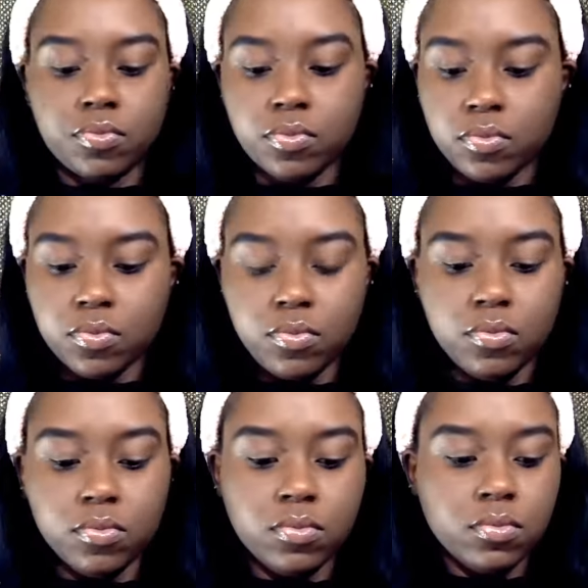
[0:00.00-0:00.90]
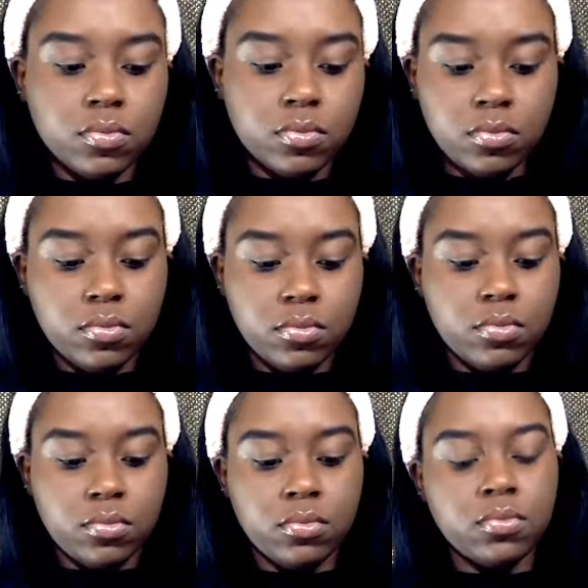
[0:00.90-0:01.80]
Now, when you're highlighting, you
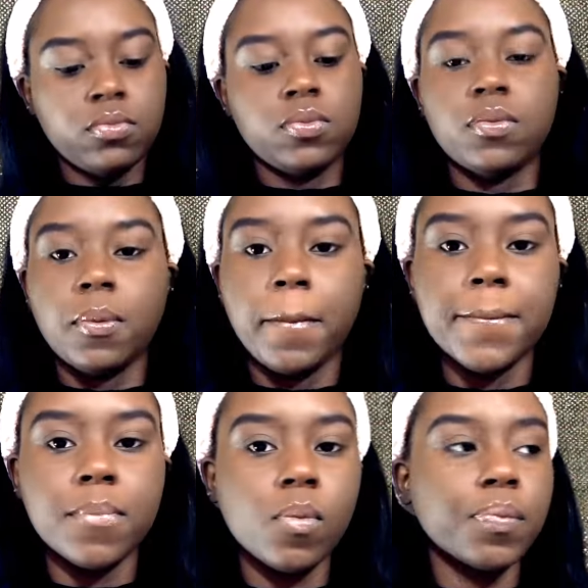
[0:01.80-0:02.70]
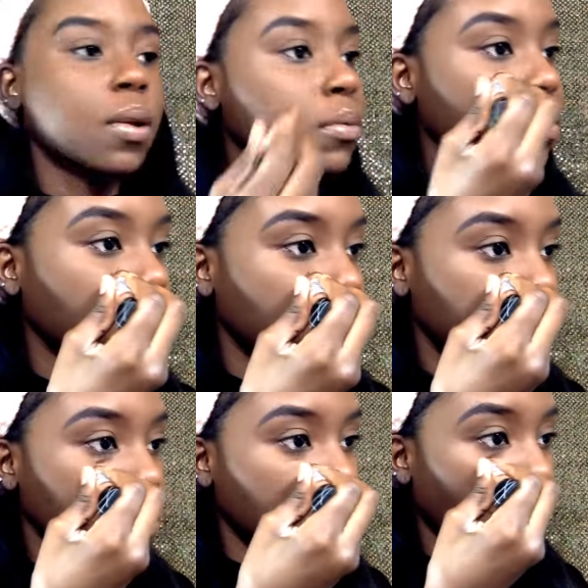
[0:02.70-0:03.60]
want the highlight shade to
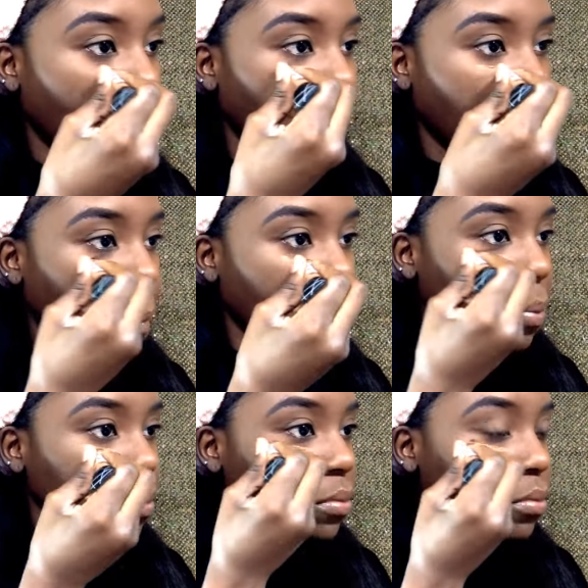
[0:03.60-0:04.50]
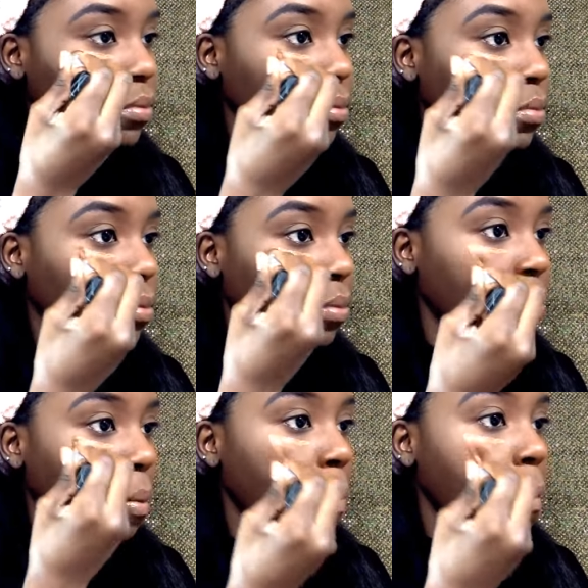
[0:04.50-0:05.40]
be about 1 or 2
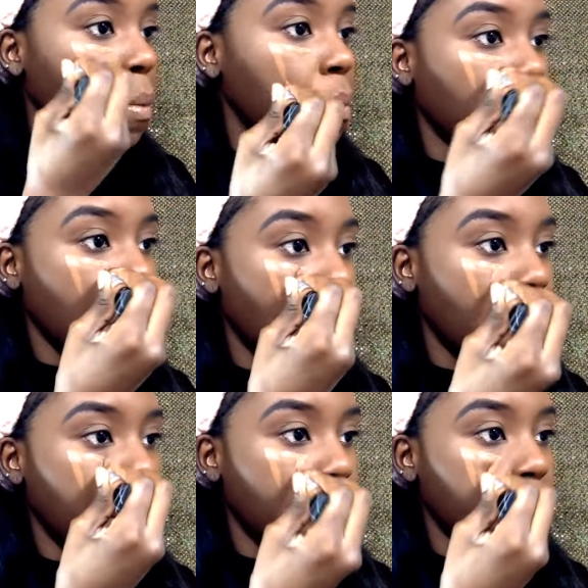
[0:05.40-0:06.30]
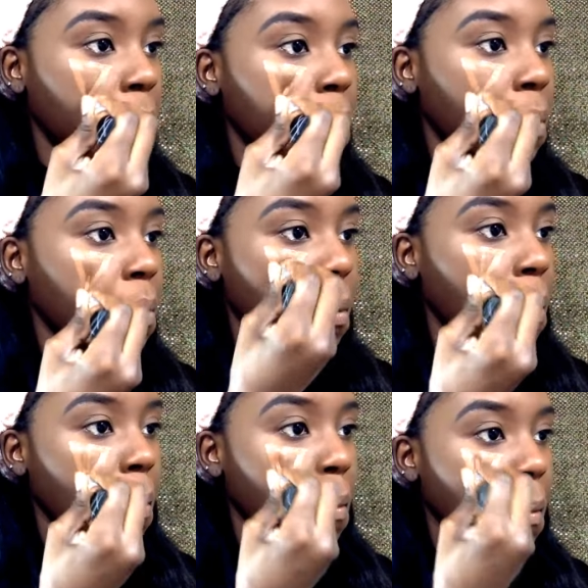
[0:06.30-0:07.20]
shades lighter than your
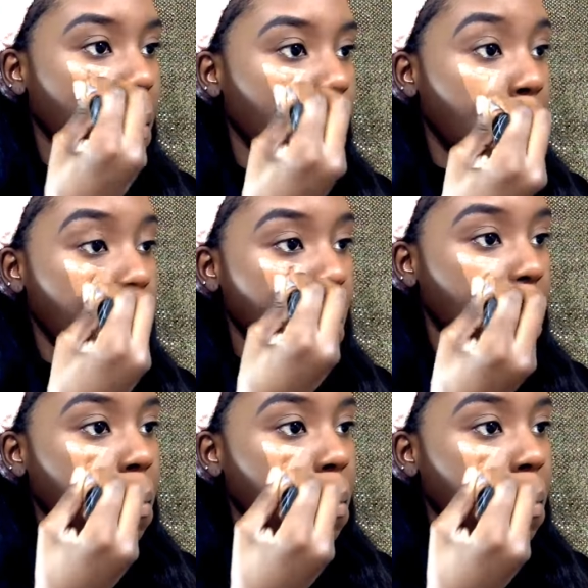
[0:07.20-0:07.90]
skin tone.